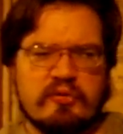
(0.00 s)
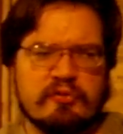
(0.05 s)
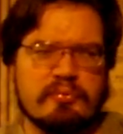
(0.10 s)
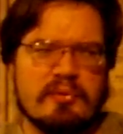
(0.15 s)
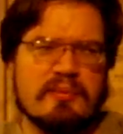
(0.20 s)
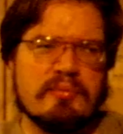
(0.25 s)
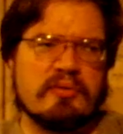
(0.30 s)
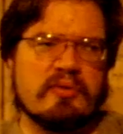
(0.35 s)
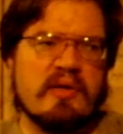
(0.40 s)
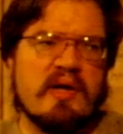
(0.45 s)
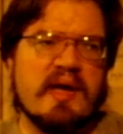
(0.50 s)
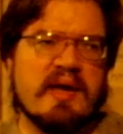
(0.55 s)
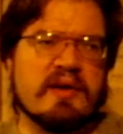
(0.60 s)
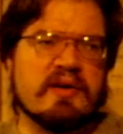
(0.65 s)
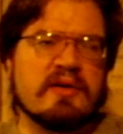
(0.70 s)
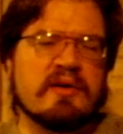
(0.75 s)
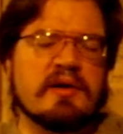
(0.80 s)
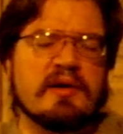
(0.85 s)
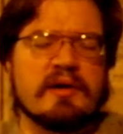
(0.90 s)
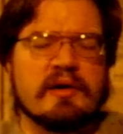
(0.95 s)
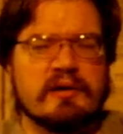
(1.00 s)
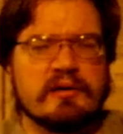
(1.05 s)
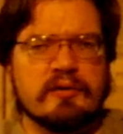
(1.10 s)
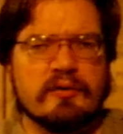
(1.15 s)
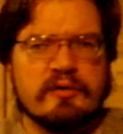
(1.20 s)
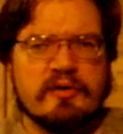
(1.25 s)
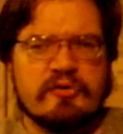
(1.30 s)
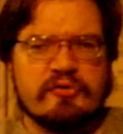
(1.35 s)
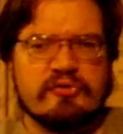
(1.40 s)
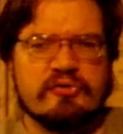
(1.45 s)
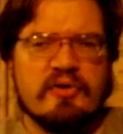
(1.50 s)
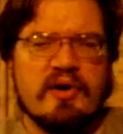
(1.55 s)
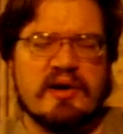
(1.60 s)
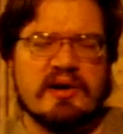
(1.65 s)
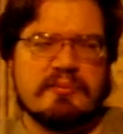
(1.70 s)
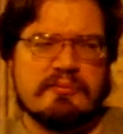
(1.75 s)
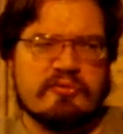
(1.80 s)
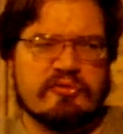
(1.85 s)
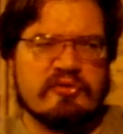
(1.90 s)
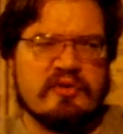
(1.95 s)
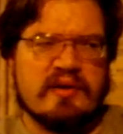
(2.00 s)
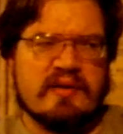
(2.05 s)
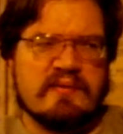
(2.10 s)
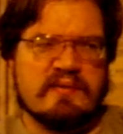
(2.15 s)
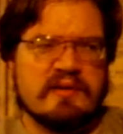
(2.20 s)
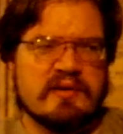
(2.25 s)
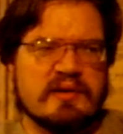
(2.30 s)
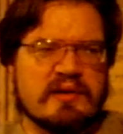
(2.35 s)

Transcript: People like Gloria Steinem saying that